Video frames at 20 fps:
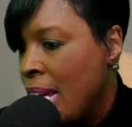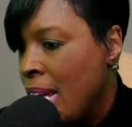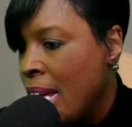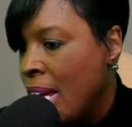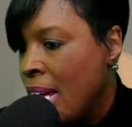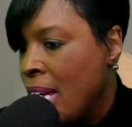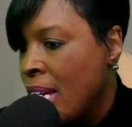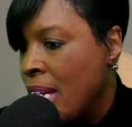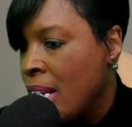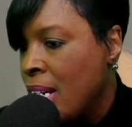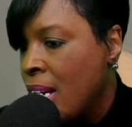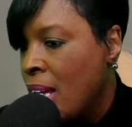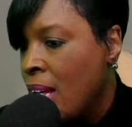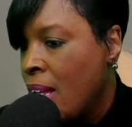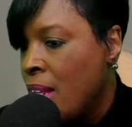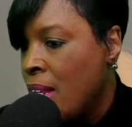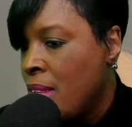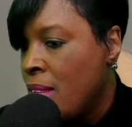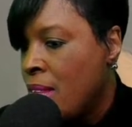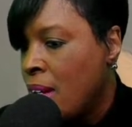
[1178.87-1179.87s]
in
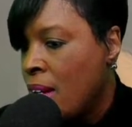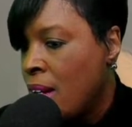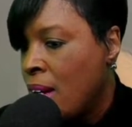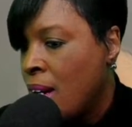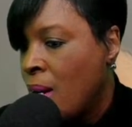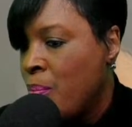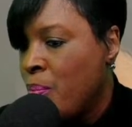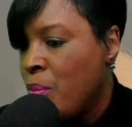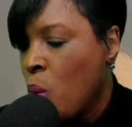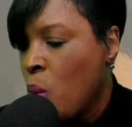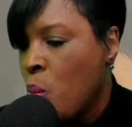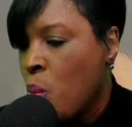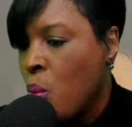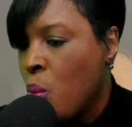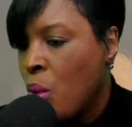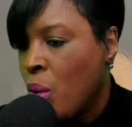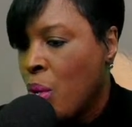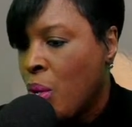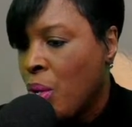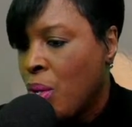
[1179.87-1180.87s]
the
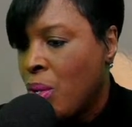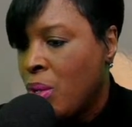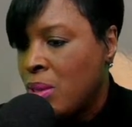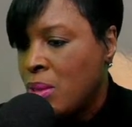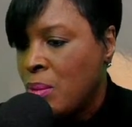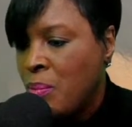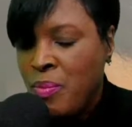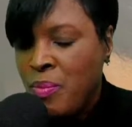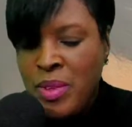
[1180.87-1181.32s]
world.